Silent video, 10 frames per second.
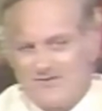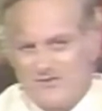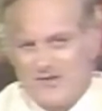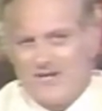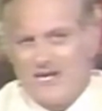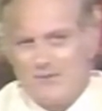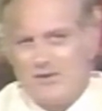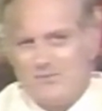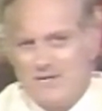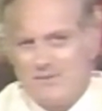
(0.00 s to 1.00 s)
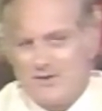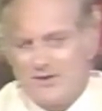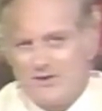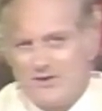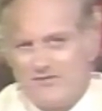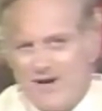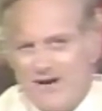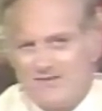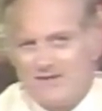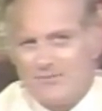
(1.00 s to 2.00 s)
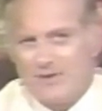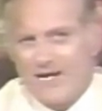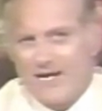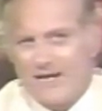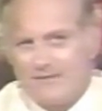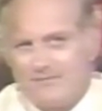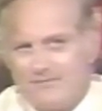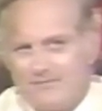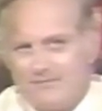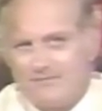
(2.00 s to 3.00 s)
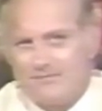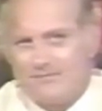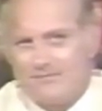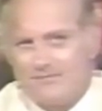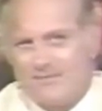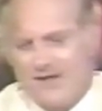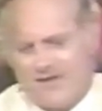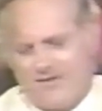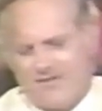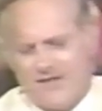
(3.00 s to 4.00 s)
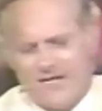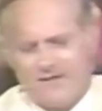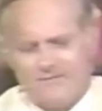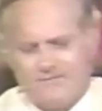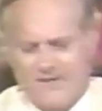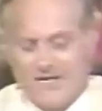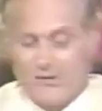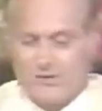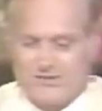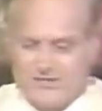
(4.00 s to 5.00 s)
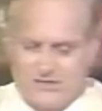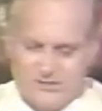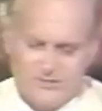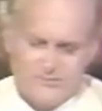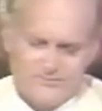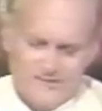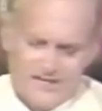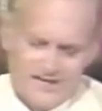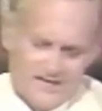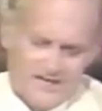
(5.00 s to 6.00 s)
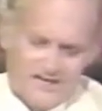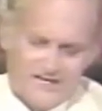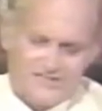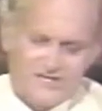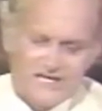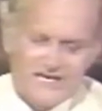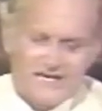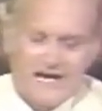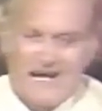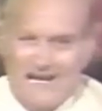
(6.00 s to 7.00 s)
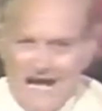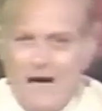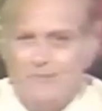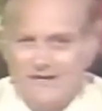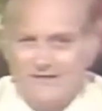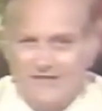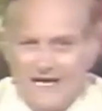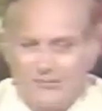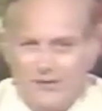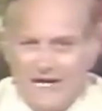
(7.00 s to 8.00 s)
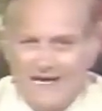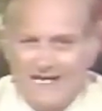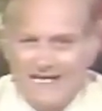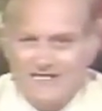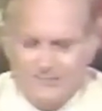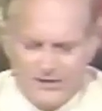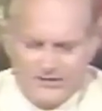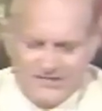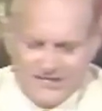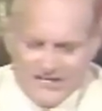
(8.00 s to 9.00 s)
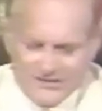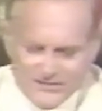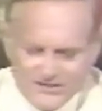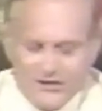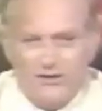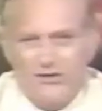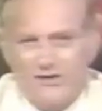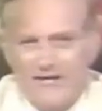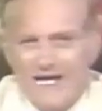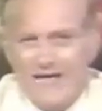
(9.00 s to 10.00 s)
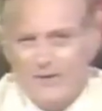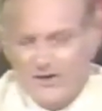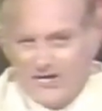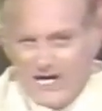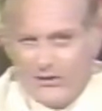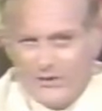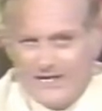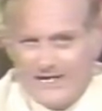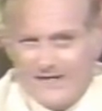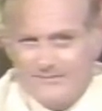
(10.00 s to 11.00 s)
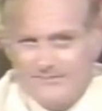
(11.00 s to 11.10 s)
for the number of people that are involved in the plan. Then what you do is you get a copy of that plan to each person. Either circle their name or yellow it in,